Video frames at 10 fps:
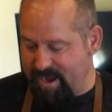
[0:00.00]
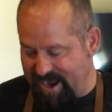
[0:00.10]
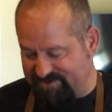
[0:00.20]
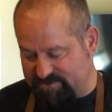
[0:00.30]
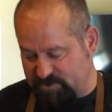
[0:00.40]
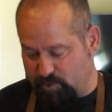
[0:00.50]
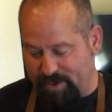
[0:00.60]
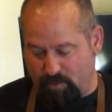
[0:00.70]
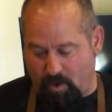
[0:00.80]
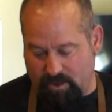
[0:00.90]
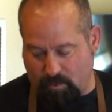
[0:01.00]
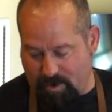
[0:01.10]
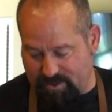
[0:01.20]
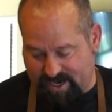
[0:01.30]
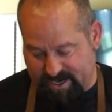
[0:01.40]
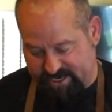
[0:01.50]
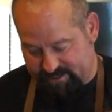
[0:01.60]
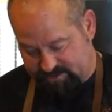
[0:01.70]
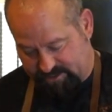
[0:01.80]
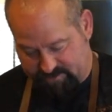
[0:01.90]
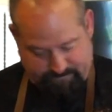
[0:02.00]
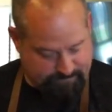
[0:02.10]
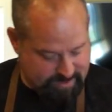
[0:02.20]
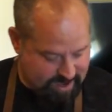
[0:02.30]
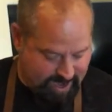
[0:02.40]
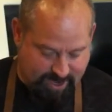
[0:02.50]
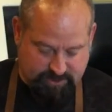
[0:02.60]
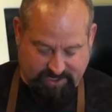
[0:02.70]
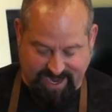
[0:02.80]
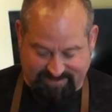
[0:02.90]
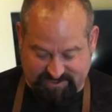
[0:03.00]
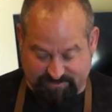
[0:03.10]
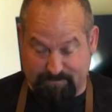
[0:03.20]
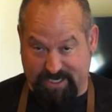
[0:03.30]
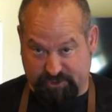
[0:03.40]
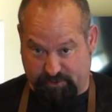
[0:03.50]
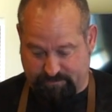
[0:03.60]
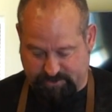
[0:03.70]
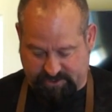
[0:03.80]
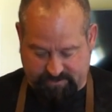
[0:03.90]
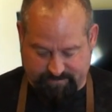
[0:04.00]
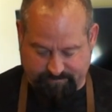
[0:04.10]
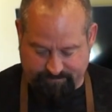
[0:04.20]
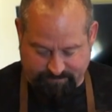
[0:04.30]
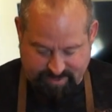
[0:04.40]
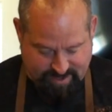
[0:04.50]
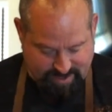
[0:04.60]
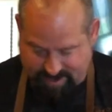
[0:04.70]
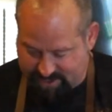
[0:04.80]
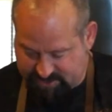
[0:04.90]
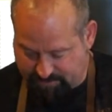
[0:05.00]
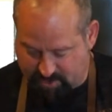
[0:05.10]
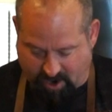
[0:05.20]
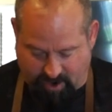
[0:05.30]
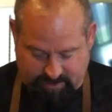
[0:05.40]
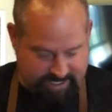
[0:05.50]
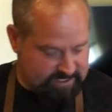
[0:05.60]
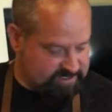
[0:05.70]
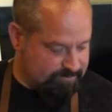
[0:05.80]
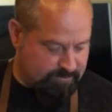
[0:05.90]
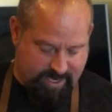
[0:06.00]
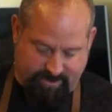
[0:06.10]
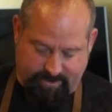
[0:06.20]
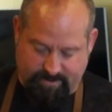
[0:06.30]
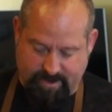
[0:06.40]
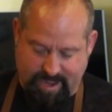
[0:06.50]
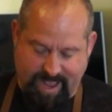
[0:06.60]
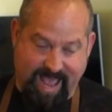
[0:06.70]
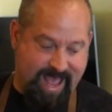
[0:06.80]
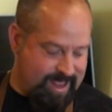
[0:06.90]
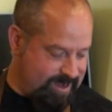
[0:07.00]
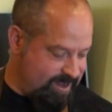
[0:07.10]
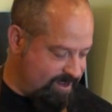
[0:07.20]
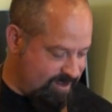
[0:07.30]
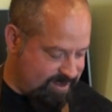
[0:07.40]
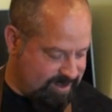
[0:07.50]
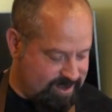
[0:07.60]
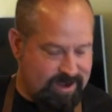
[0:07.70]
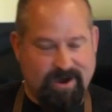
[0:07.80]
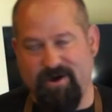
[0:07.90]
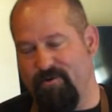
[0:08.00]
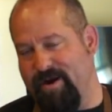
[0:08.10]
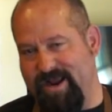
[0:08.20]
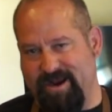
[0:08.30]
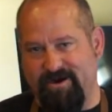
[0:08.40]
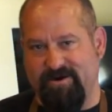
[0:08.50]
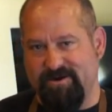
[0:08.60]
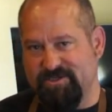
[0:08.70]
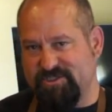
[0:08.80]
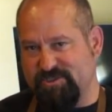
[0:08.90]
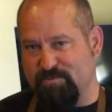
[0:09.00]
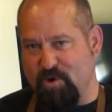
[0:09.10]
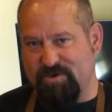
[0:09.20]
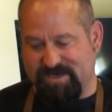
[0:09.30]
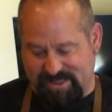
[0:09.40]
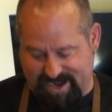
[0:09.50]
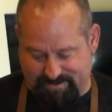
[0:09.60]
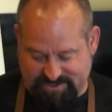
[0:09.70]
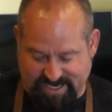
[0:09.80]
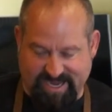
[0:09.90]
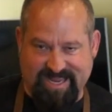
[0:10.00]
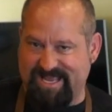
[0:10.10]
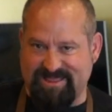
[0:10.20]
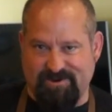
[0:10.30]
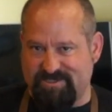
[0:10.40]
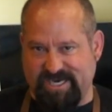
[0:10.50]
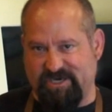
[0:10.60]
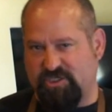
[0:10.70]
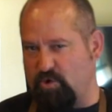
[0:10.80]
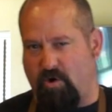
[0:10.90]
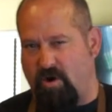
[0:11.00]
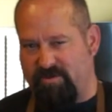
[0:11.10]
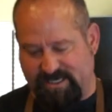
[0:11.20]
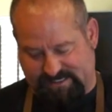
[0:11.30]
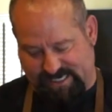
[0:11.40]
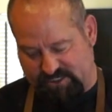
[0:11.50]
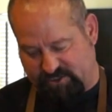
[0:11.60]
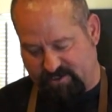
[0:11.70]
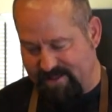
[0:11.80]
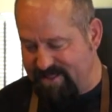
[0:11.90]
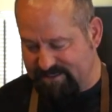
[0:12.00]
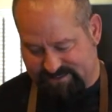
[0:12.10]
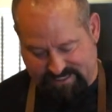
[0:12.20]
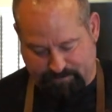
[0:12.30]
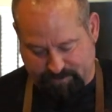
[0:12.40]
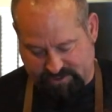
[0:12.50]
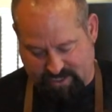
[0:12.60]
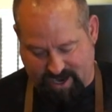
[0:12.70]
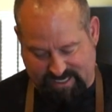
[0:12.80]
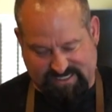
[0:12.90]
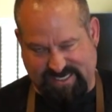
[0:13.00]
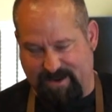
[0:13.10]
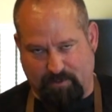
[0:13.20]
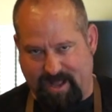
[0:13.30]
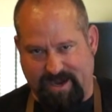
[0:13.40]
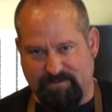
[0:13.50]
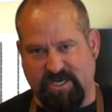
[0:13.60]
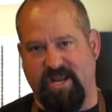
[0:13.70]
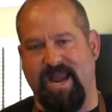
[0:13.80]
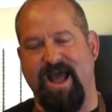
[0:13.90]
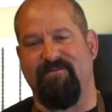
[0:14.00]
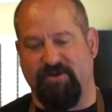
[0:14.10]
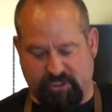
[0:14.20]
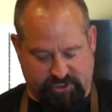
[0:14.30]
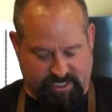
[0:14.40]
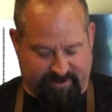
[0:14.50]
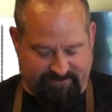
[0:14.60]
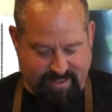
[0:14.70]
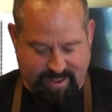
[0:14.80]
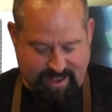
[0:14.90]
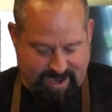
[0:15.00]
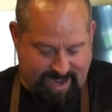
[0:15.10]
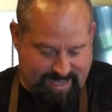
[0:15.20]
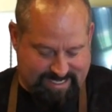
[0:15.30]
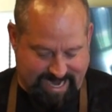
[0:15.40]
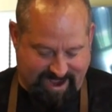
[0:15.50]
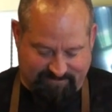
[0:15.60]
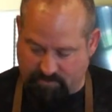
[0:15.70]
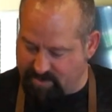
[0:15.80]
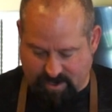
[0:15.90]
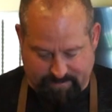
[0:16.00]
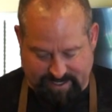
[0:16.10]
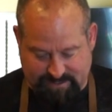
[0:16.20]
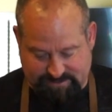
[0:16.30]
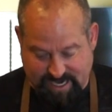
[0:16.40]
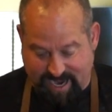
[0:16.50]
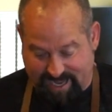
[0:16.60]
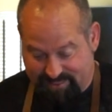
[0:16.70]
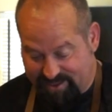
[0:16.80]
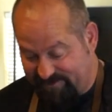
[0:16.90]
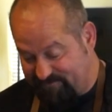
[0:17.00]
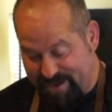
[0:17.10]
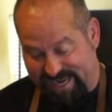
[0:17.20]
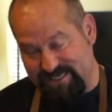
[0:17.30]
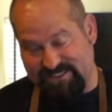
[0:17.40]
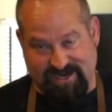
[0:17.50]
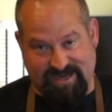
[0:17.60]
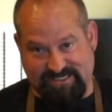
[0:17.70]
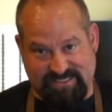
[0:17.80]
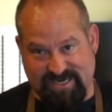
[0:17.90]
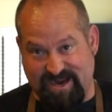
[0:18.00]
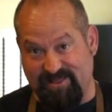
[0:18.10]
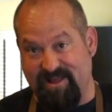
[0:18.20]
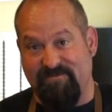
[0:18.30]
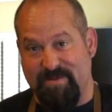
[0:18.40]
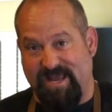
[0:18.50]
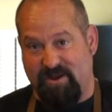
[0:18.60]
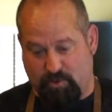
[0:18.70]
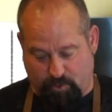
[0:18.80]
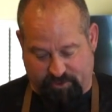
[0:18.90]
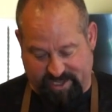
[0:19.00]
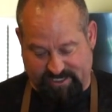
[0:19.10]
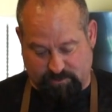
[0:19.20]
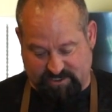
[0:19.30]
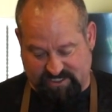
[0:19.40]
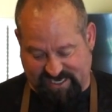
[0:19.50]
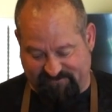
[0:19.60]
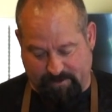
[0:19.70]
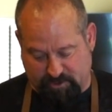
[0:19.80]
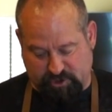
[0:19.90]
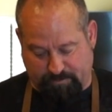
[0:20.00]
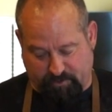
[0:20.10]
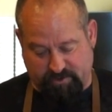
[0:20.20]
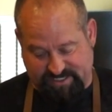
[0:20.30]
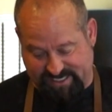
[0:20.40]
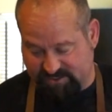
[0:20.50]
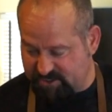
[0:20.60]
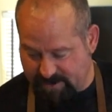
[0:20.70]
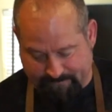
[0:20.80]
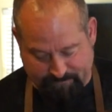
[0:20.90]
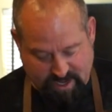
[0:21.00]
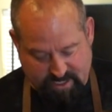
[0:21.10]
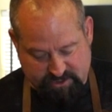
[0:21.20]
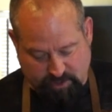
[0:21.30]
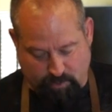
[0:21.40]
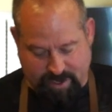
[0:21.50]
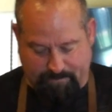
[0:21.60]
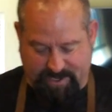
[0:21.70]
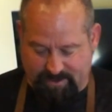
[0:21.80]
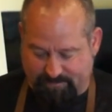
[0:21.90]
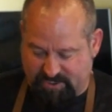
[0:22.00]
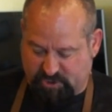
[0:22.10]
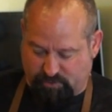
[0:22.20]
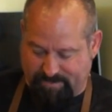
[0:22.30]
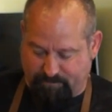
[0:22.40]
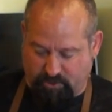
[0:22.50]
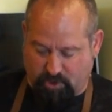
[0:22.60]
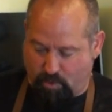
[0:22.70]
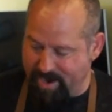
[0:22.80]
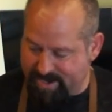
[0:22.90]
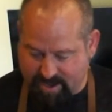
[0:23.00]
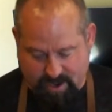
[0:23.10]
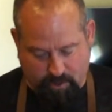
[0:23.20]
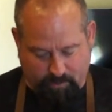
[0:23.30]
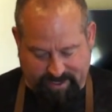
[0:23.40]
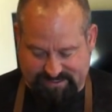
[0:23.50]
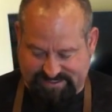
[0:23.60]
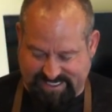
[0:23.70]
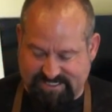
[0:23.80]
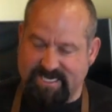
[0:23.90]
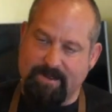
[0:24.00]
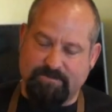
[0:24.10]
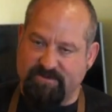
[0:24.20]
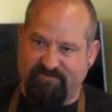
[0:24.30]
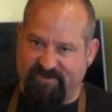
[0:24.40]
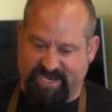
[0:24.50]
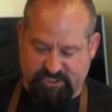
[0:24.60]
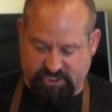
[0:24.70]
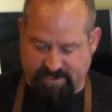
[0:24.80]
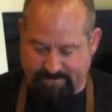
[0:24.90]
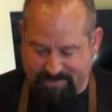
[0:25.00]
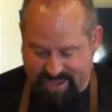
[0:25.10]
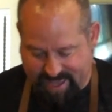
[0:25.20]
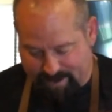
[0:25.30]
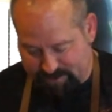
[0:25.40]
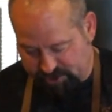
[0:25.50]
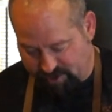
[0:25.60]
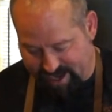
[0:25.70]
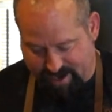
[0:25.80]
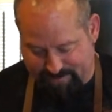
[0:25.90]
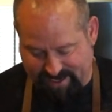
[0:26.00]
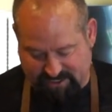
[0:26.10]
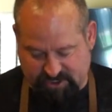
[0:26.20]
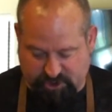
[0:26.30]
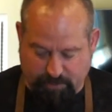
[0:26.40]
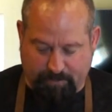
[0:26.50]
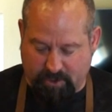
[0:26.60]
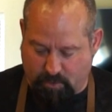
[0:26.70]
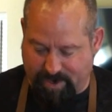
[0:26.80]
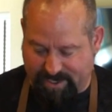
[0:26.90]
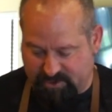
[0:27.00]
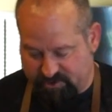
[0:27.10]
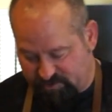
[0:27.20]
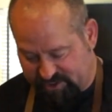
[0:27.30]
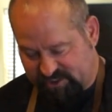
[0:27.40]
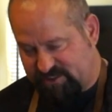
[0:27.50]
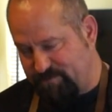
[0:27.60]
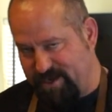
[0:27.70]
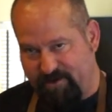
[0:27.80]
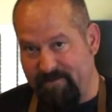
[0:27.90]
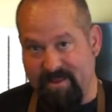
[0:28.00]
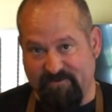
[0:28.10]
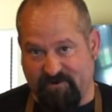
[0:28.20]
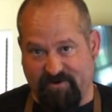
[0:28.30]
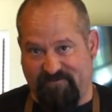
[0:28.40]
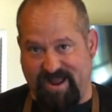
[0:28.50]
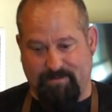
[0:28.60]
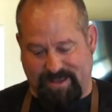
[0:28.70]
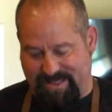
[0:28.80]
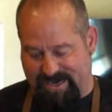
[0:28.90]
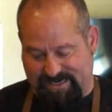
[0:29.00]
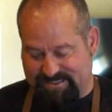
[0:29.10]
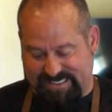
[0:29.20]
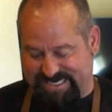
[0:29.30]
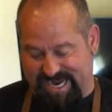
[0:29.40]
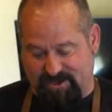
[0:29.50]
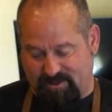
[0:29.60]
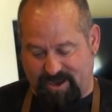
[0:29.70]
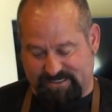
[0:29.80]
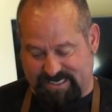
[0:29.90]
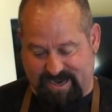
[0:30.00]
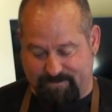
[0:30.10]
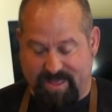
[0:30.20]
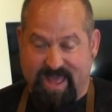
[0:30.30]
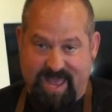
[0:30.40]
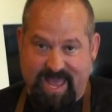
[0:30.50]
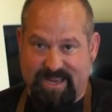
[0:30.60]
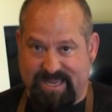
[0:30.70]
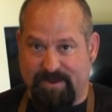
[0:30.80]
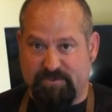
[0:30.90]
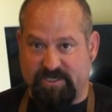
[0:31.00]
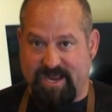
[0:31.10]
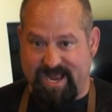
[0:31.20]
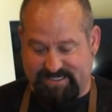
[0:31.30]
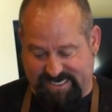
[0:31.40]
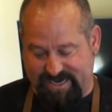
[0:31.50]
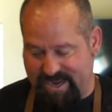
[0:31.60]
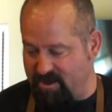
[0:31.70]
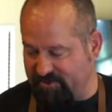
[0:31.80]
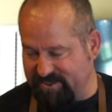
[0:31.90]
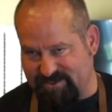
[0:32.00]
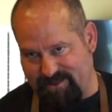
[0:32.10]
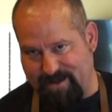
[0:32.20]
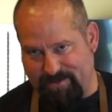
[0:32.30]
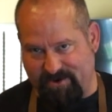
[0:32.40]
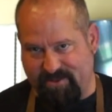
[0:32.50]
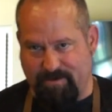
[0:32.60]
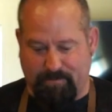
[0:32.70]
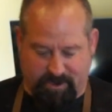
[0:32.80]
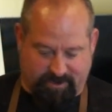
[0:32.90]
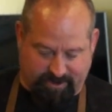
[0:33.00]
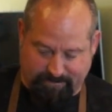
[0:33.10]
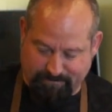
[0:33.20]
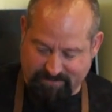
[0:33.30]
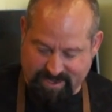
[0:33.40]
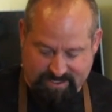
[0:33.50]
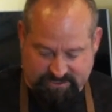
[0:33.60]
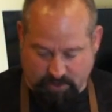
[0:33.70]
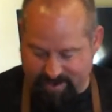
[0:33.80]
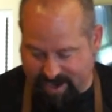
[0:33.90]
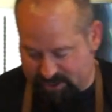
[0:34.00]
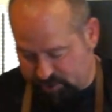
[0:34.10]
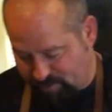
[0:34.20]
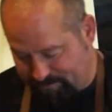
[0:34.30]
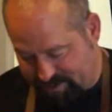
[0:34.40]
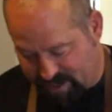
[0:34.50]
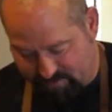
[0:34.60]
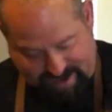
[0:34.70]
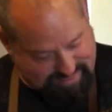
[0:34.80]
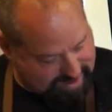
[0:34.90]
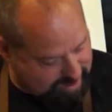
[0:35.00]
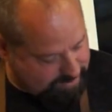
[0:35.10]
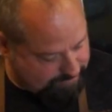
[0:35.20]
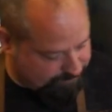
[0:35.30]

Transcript: I have some sweet Walla Walla onions. I also have some mushrooms, some garlic, some butter, and right here, smoked clams. Now you can get those at your store. All these things are simple stock, staple items that you can have in your shelf. And I like to have them around because I love making sauces and I love making cool things with the Savory Butcher proteins. So we're gonna peel up these shrimp real quick. We're gonna season up some fish. And I'm going to show you how to make a super quick, nutritious meal for your family that doesn't take a lot of time and keeps you guys eating healthy. It's a lot better than a burger. So we got our shrimp done right there.